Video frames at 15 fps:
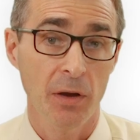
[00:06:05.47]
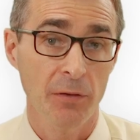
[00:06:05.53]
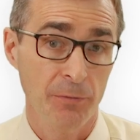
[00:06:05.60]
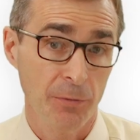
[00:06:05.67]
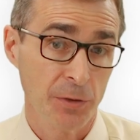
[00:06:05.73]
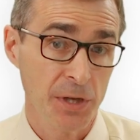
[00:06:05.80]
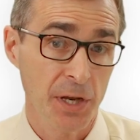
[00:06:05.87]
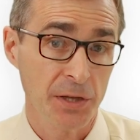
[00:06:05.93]

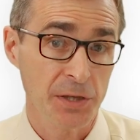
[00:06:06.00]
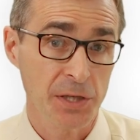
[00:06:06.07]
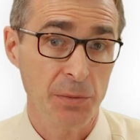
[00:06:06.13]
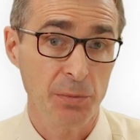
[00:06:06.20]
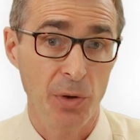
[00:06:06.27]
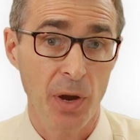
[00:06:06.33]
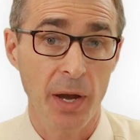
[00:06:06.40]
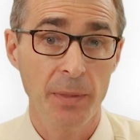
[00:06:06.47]
for Tennessee
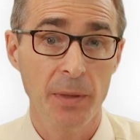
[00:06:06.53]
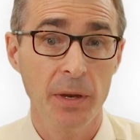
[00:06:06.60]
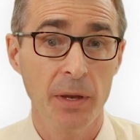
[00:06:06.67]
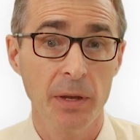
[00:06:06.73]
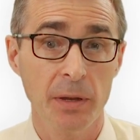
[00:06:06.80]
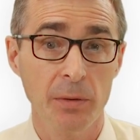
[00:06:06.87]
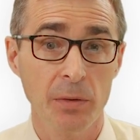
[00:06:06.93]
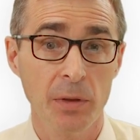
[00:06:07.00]
Pride than
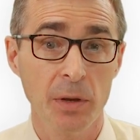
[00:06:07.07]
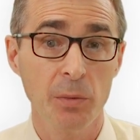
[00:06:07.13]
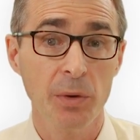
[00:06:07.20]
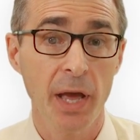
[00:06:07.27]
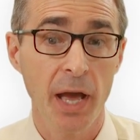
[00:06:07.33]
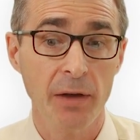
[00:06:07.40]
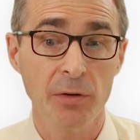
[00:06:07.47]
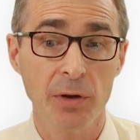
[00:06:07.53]
it would
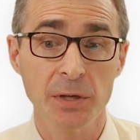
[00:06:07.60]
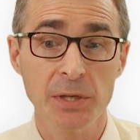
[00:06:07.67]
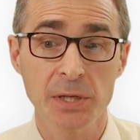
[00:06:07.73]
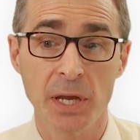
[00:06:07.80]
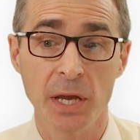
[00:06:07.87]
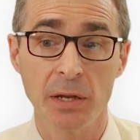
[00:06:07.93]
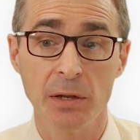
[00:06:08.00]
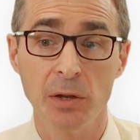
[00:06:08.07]
have on a
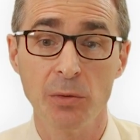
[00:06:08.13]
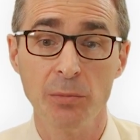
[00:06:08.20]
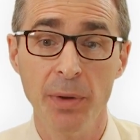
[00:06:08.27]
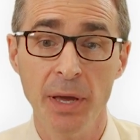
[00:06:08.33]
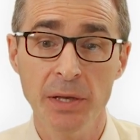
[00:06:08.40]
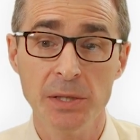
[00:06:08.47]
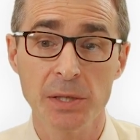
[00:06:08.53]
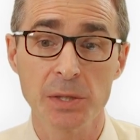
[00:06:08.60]
standalone
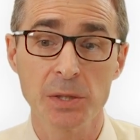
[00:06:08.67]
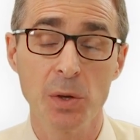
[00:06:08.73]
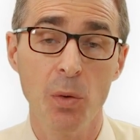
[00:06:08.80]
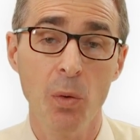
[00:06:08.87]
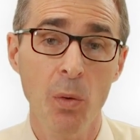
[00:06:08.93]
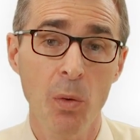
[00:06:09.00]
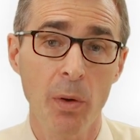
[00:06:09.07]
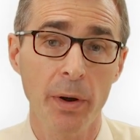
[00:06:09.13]
basis.
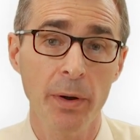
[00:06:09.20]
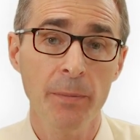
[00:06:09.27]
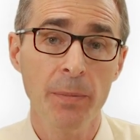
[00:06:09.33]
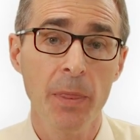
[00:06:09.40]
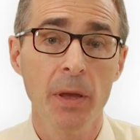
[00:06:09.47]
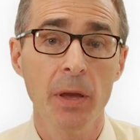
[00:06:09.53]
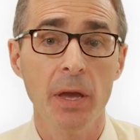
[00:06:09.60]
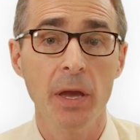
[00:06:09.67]
Or
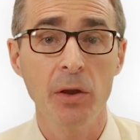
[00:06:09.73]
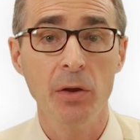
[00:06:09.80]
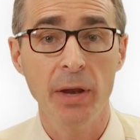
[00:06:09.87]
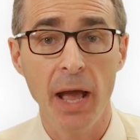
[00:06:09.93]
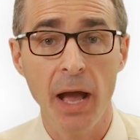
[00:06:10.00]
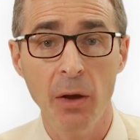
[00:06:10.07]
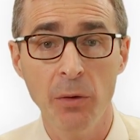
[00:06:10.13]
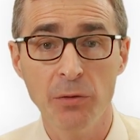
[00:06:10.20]
it could
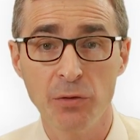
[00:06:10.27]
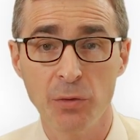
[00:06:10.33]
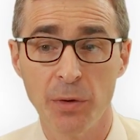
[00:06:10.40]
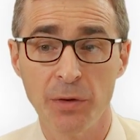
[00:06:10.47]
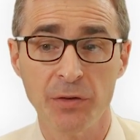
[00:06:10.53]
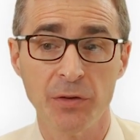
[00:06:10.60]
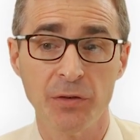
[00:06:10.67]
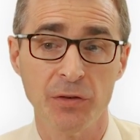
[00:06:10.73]

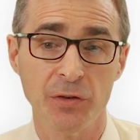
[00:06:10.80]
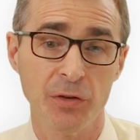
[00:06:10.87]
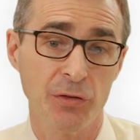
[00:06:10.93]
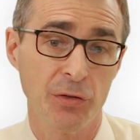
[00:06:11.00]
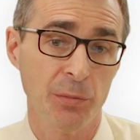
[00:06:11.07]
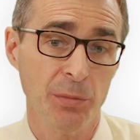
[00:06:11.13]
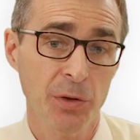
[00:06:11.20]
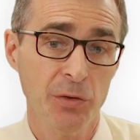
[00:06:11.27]
outsource its
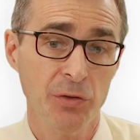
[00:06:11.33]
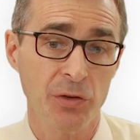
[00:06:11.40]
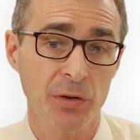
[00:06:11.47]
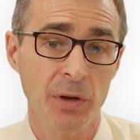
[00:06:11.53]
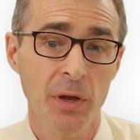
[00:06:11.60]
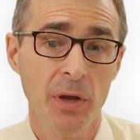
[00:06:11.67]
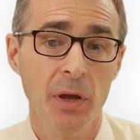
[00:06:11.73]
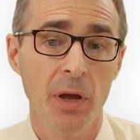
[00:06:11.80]
distribution.
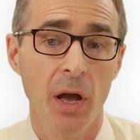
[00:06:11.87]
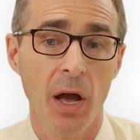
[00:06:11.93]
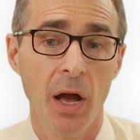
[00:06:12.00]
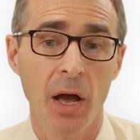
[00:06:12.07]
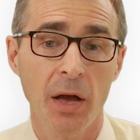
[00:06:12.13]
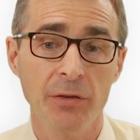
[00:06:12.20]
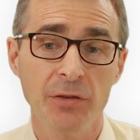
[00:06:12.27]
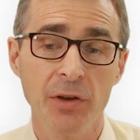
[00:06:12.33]

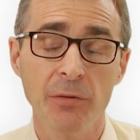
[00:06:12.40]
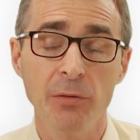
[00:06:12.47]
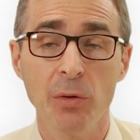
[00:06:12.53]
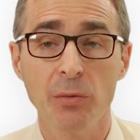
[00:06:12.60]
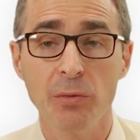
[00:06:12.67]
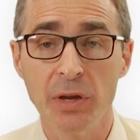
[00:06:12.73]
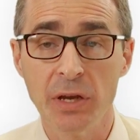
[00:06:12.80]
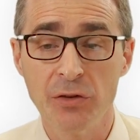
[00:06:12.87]

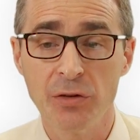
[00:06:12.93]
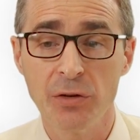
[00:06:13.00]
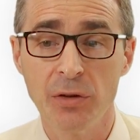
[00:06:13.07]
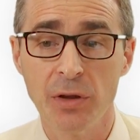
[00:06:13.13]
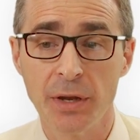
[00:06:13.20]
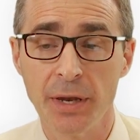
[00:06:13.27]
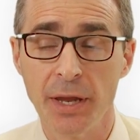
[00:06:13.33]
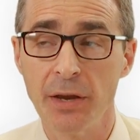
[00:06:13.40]
Several regional
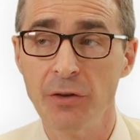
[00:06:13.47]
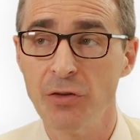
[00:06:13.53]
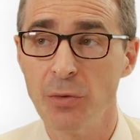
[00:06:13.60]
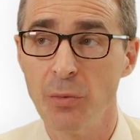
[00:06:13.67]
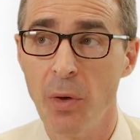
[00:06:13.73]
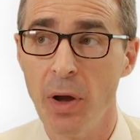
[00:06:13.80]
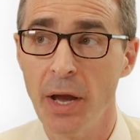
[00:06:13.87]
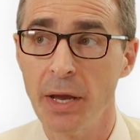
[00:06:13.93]
and
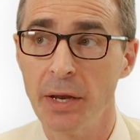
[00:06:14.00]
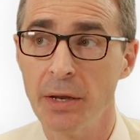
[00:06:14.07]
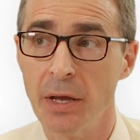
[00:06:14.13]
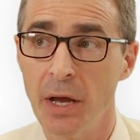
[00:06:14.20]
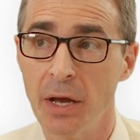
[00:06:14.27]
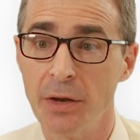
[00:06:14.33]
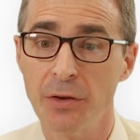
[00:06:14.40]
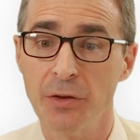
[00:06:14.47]
nationwide
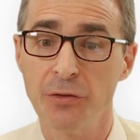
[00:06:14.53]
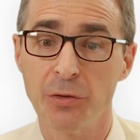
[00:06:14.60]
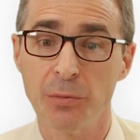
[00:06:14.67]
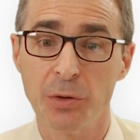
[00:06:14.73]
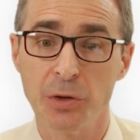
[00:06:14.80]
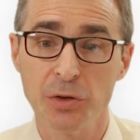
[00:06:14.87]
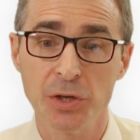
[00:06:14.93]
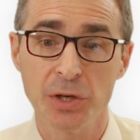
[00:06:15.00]

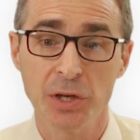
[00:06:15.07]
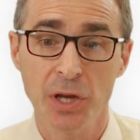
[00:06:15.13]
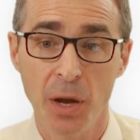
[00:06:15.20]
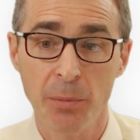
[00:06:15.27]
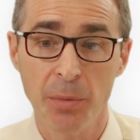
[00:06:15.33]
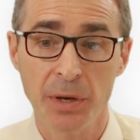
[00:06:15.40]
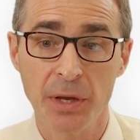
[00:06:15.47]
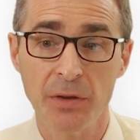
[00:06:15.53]
distribution
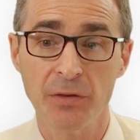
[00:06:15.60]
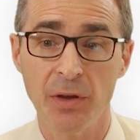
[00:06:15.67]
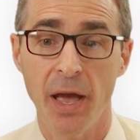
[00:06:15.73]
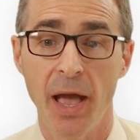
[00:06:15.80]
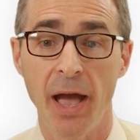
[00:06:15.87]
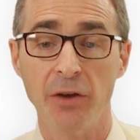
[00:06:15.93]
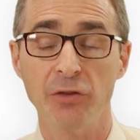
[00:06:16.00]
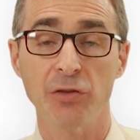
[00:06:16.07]
companies
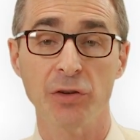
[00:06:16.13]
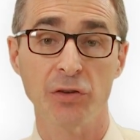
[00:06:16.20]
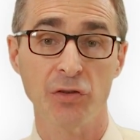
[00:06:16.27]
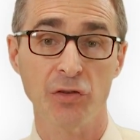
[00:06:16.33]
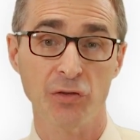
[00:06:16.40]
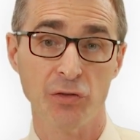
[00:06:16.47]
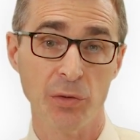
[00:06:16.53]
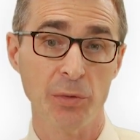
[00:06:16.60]
actually
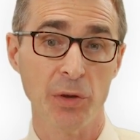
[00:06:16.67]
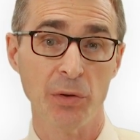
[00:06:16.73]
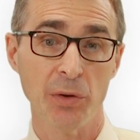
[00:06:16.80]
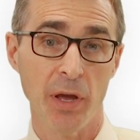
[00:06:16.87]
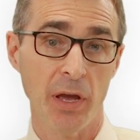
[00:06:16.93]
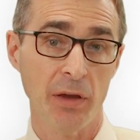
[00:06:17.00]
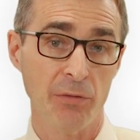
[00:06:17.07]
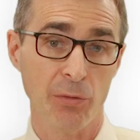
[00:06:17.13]
distribute
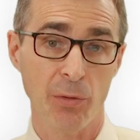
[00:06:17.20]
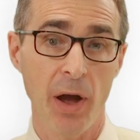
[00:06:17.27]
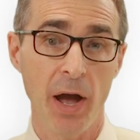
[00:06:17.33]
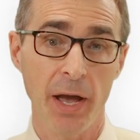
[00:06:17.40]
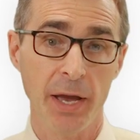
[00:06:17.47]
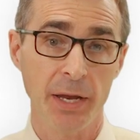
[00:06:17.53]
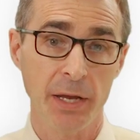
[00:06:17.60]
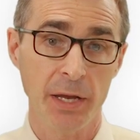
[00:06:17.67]
a
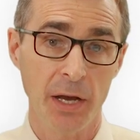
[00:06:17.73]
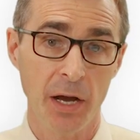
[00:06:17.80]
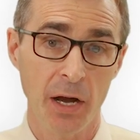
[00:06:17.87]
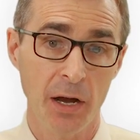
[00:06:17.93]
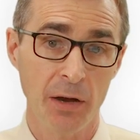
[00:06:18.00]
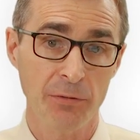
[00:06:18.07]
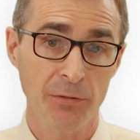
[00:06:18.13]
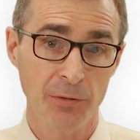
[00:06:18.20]
variety
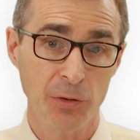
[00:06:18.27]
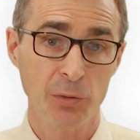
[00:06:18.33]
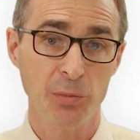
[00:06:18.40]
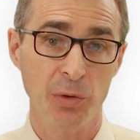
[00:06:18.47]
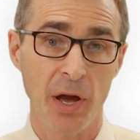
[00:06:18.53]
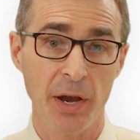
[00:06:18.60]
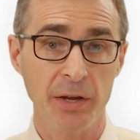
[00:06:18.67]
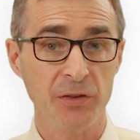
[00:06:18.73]
of food
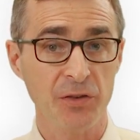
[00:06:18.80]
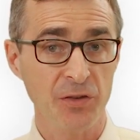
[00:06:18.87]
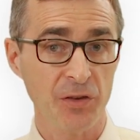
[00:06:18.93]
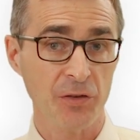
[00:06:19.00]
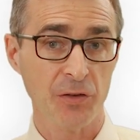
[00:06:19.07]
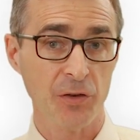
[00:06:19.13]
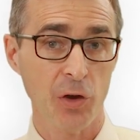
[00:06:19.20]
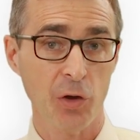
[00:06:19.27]
products,
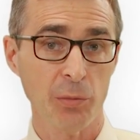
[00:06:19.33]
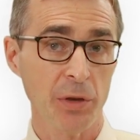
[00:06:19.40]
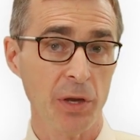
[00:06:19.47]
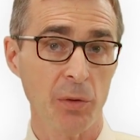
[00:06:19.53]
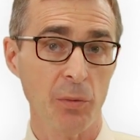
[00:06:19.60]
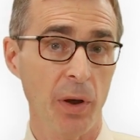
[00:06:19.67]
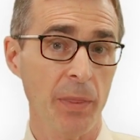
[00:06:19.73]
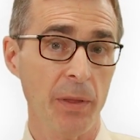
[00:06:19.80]
Sysco
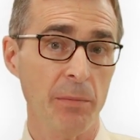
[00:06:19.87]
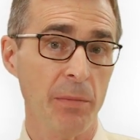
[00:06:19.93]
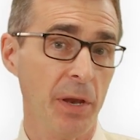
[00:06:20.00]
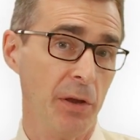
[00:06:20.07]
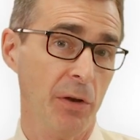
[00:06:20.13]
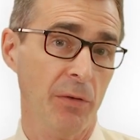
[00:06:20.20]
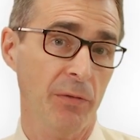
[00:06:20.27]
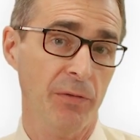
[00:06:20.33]
being one that
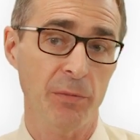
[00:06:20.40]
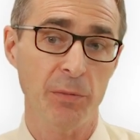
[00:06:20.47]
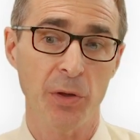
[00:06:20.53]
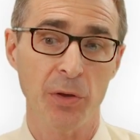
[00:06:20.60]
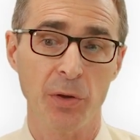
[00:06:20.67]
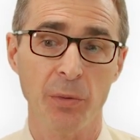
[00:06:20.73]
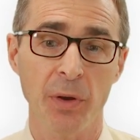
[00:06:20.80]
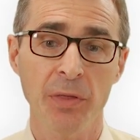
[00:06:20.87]
many are
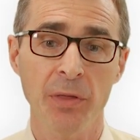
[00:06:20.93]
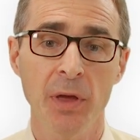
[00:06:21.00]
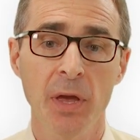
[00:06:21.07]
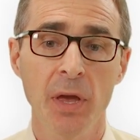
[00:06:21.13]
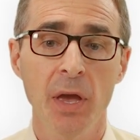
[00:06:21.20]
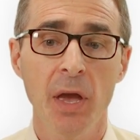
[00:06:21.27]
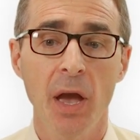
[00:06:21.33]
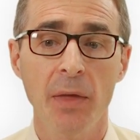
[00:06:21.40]
familiar with.
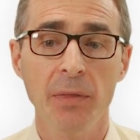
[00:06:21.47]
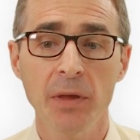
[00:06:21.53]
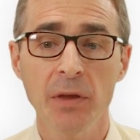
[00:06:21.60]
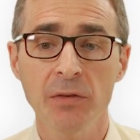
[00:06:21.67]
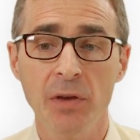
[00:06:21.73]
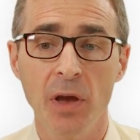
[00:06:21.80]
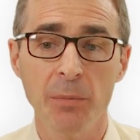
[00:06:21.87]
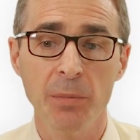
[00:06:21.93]
And
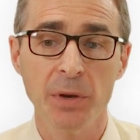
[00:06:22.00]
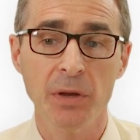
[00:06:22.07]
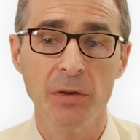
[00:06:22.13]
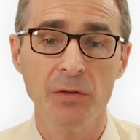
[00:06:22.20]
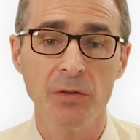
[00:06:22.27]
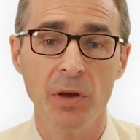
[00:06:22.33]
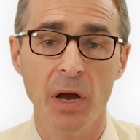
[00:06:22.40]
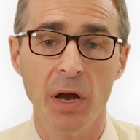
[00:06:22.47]
these
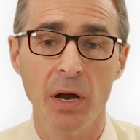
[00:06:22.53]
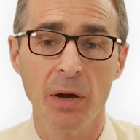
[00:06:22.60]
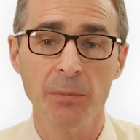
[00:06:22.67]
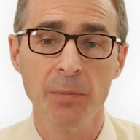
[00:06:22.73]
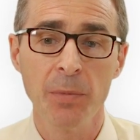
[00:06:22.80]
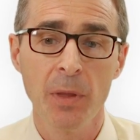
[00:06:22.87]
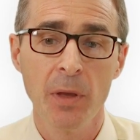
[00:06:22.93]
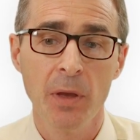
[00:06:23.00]
companies
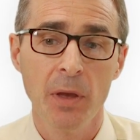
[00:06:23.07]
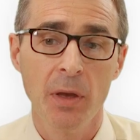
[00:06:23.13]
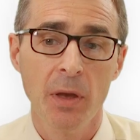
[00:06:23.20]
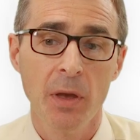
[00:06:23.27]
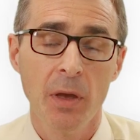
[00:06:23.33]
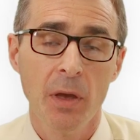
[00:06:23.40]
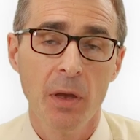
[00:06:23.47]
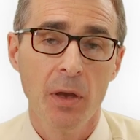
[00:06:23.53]

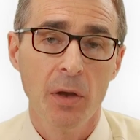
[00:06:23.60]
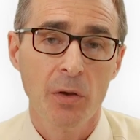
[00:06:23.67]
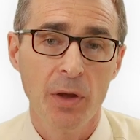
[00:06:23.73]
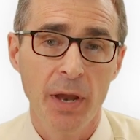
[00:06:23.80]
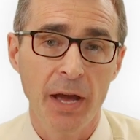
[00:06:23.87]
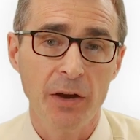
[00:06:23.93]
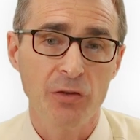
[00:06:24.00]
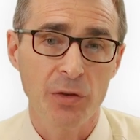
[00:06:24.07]
could
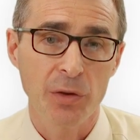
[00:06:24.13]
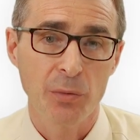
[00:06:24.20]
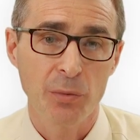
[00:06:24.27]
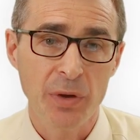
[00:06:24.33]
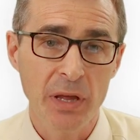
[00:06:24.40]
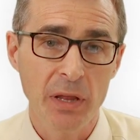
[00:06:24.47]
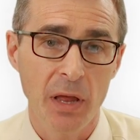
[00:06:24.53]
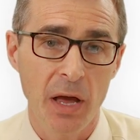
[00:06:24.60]
actually
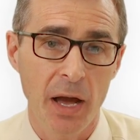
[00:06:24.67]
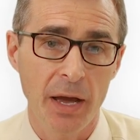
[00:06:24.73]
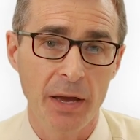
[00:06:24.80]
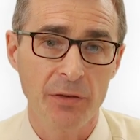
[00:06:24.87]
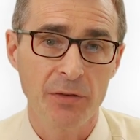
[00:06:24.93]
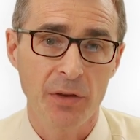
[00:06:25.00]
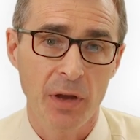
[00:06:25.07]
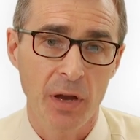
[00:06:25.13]

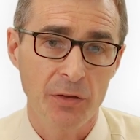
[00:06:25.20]
realize